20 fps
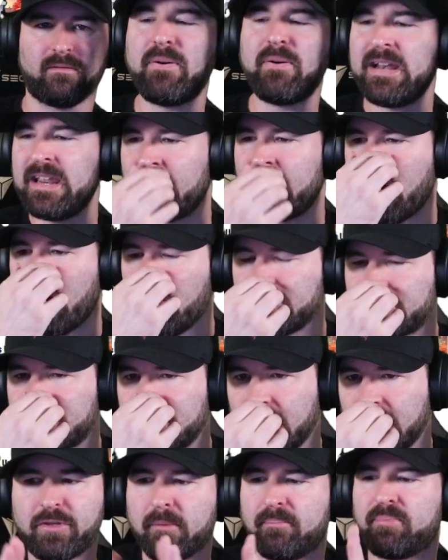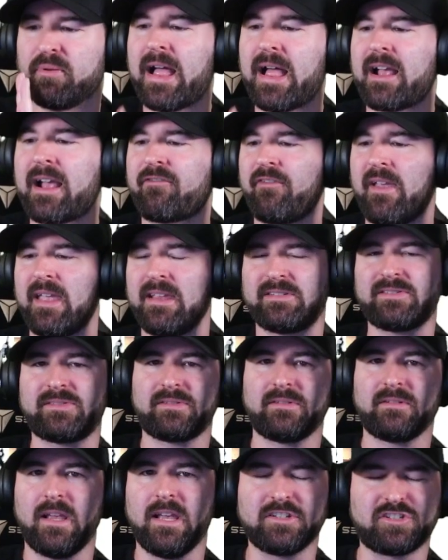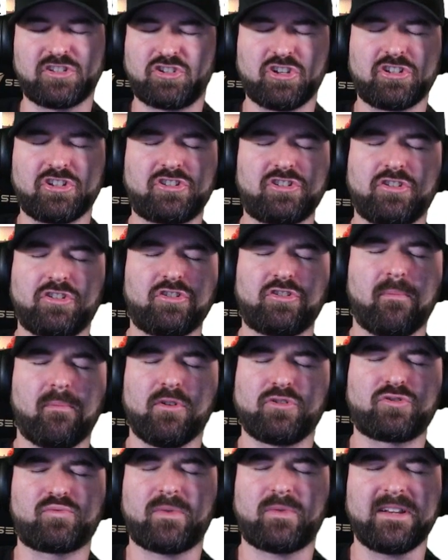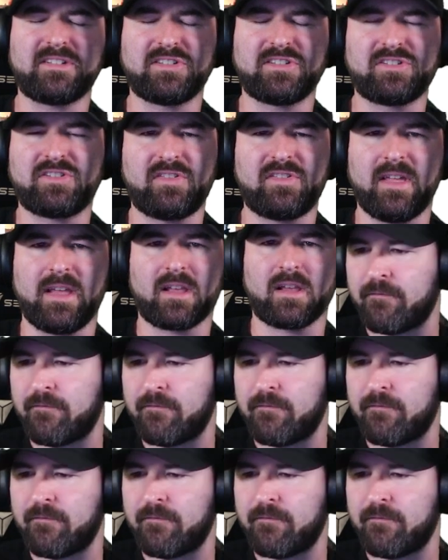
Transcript: But he goes, the blackface is just the most racist thing.